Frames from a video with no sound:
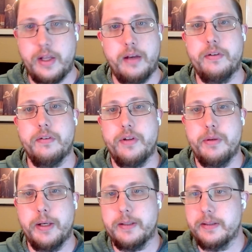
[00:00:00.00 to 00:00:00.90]
to have your
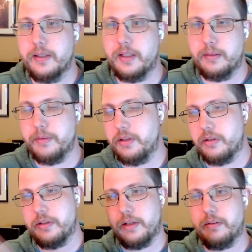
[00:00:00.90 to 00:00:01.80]
feedback,
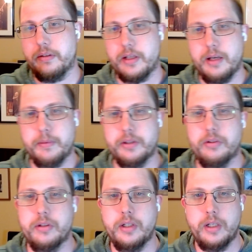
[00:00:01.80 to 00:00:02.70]
either down in the
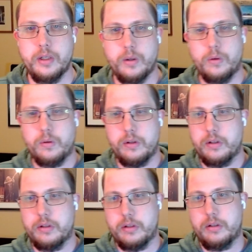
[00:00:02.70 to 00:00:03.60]
comments
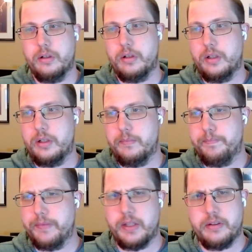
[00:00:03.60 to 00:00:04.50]
or
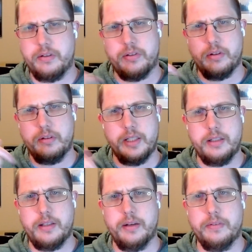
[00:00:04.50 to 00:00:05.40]
there's a
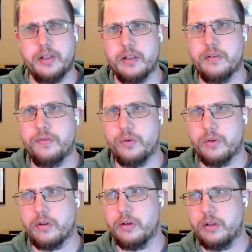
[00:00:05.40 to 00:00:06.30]
link down there
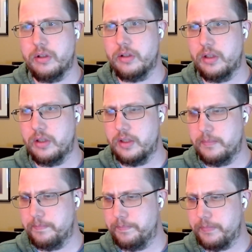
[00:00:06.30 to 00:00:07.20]
for
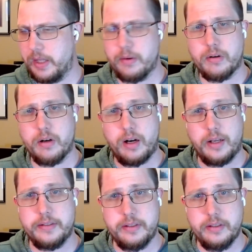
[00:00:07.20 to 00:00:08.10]
our
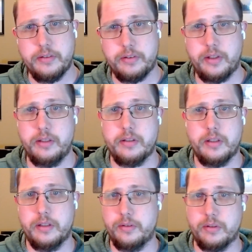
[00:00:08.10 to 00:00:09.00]
ideas site.
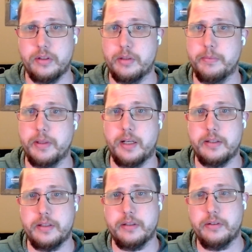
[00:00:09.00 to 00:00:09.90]
You can submit
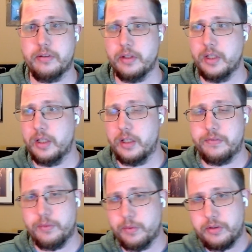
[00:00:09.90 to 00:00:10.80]
ideas
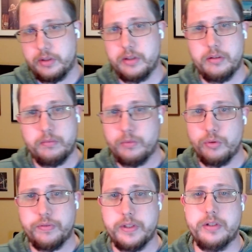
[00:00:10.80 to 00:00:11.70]
if you want to see new
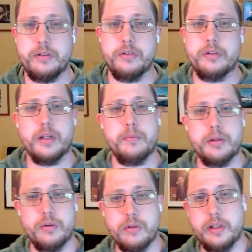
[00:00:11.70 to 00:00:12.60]
features come to
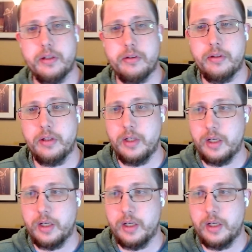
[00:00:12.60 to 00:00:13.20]
Cortex.